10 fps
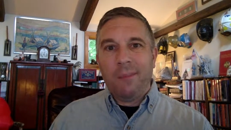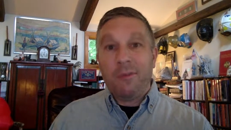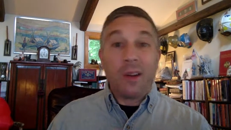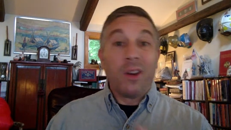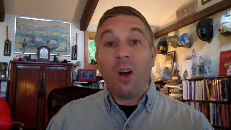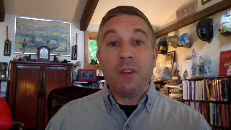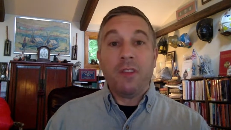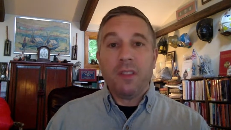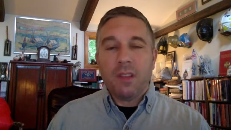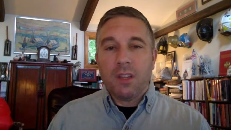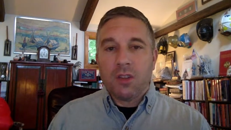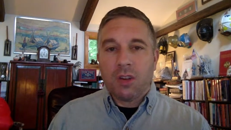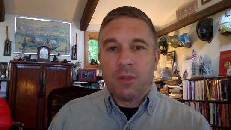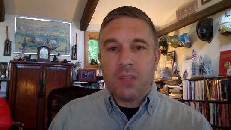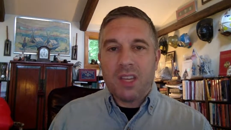very often the
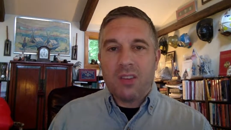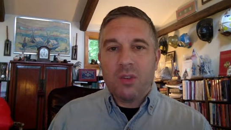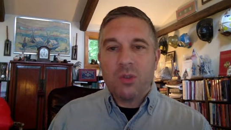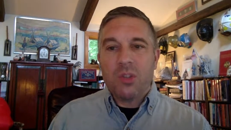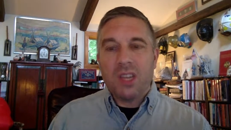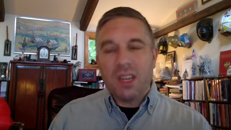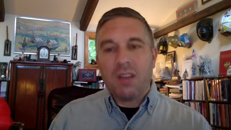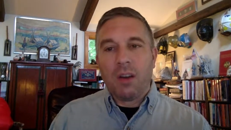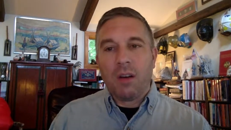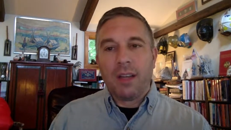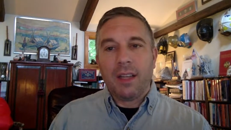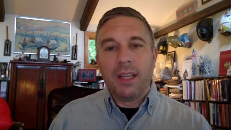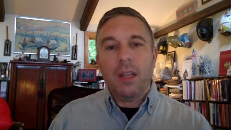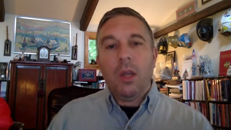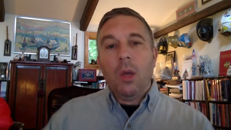terms get used
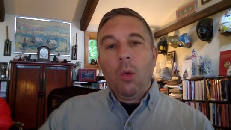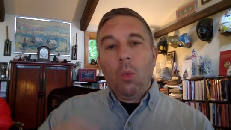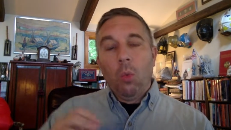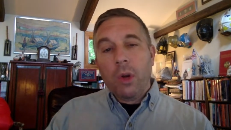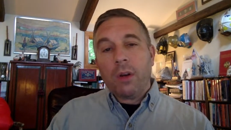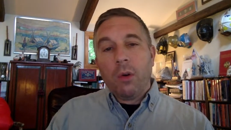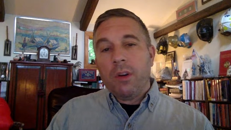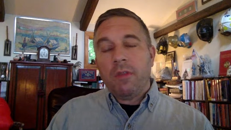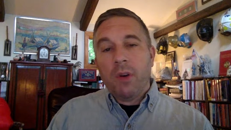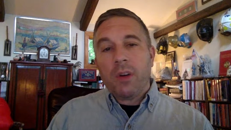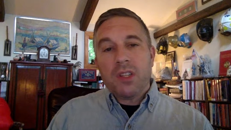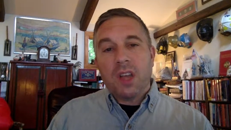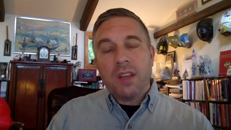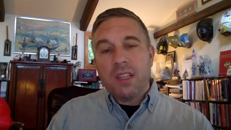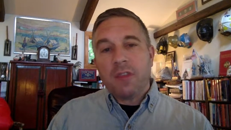incorrectly. We're going to focus
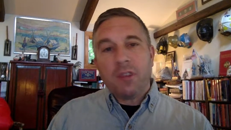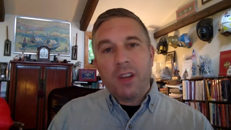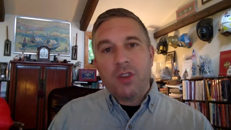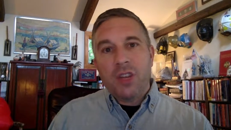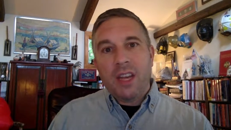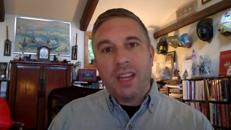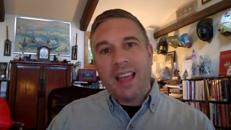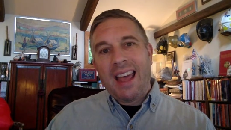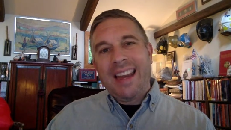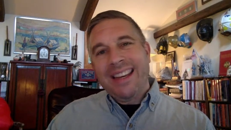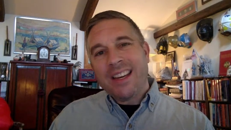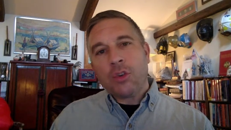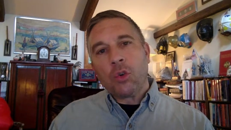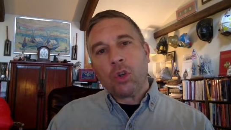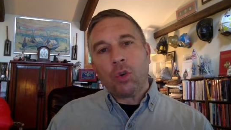on differentiating that
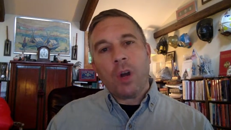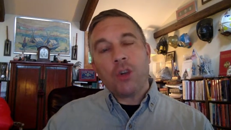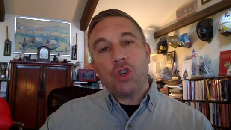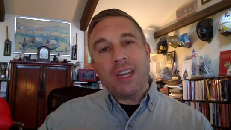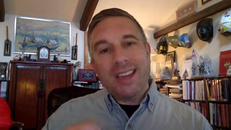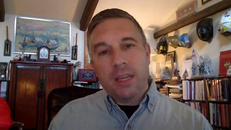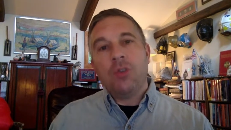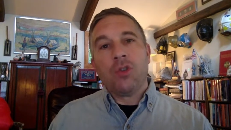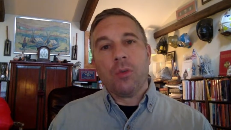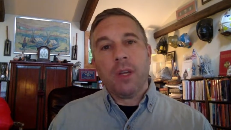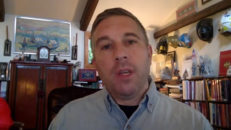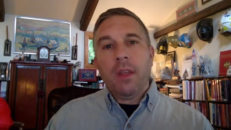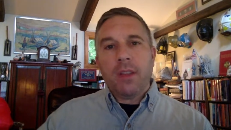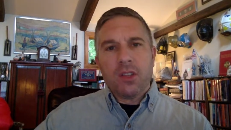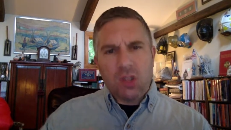initial crush injury,
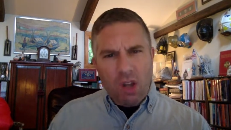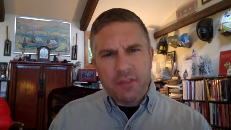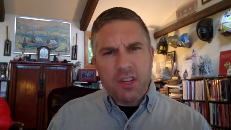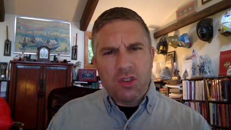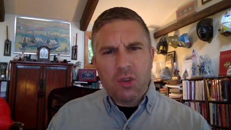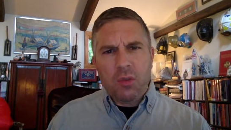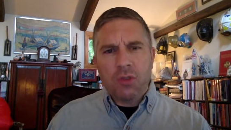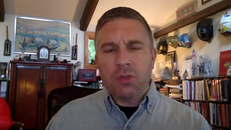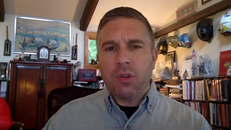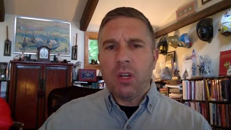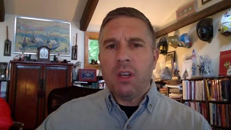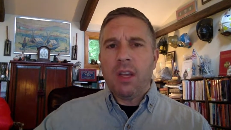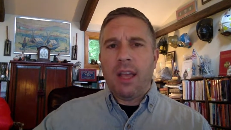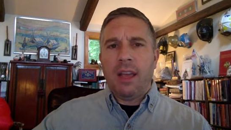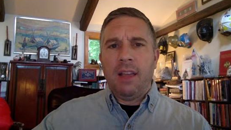the soft tissue
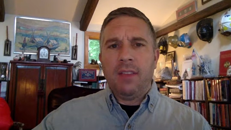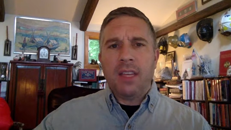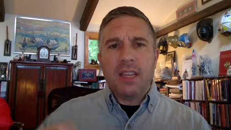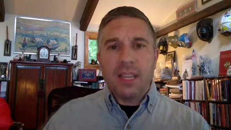injury and the